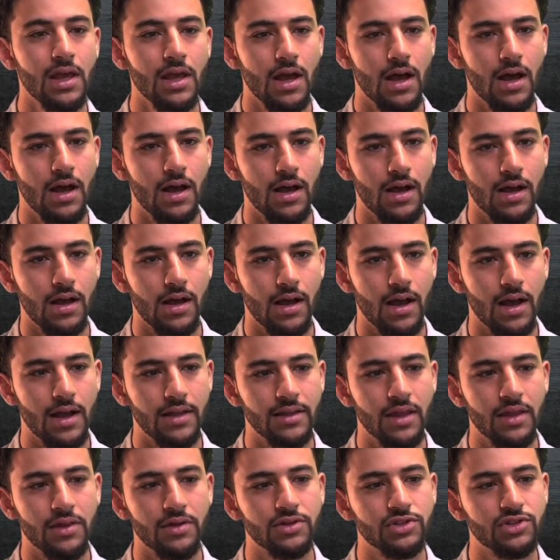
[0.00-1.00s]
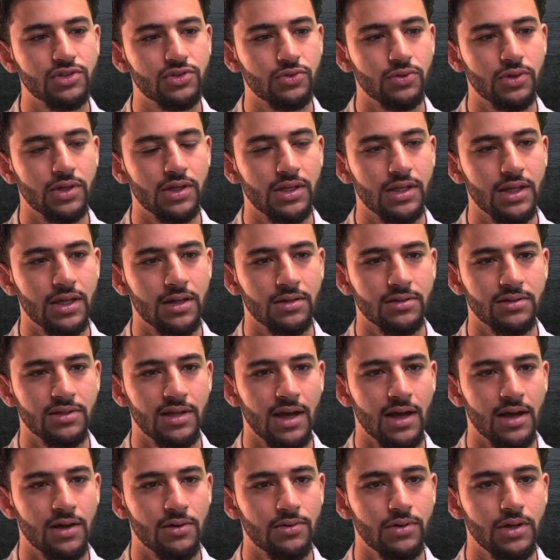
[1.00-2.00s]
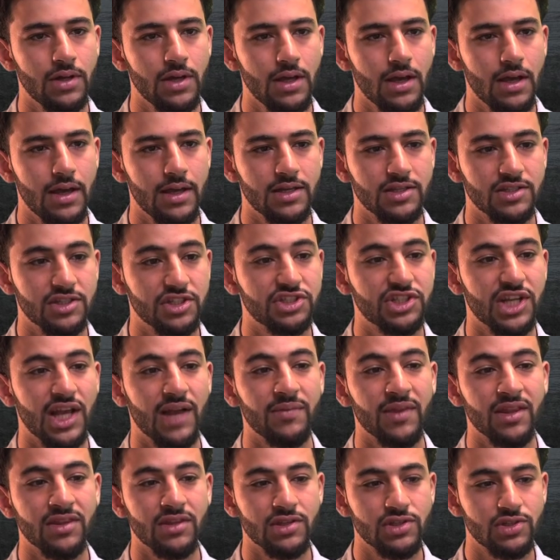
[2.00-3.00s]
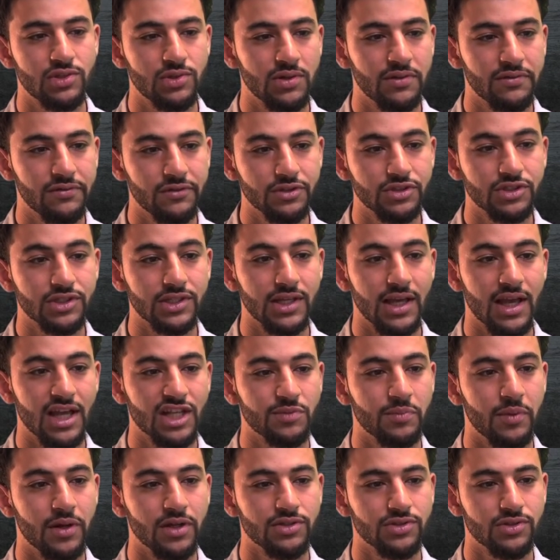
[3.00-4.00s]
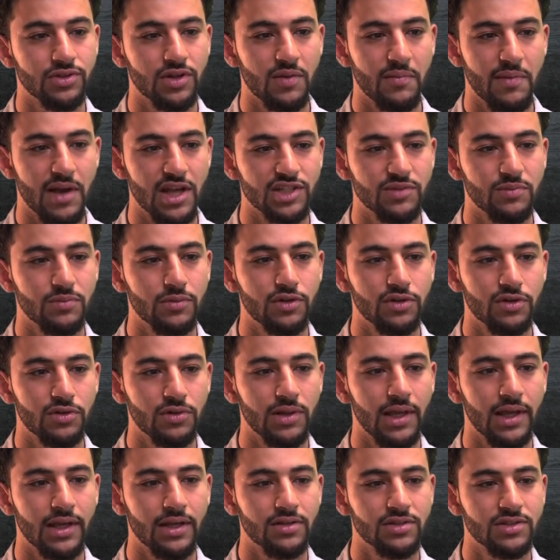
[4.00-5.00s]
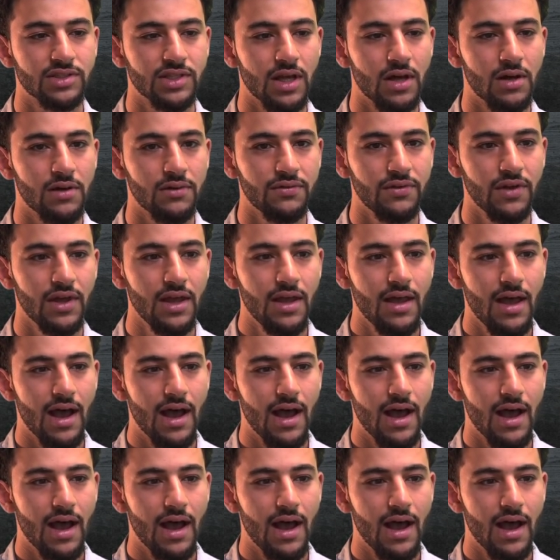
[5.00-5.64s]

Another student yelled out, it is a shame that this university has sponsored a mass murderer like yourself.